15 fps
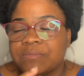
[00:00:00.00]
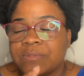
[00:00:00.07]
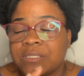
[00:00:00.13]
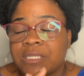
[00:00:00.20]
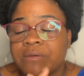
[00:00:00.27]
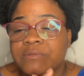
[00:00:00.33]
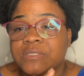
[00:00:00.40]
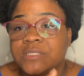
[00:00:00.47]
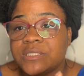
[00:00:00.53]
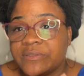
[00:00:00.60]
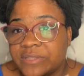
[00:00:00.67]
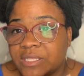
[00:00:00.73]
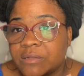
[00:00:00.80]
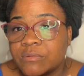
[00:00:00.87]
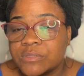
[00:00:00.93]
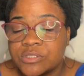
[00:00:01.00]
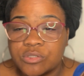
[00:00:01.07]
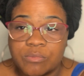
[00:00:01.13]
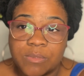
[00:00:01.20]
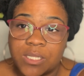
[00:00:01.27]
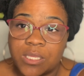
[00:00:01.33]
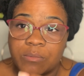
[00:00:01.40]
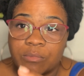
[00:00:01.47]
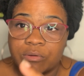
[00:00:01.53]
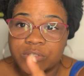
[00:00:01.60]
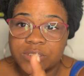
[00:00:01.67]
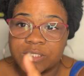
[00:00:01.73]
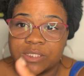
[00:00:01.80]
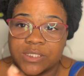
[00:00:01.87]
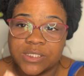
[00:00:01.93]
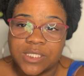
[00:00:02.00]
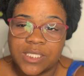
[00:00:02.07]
because I was dealing with so many emotions.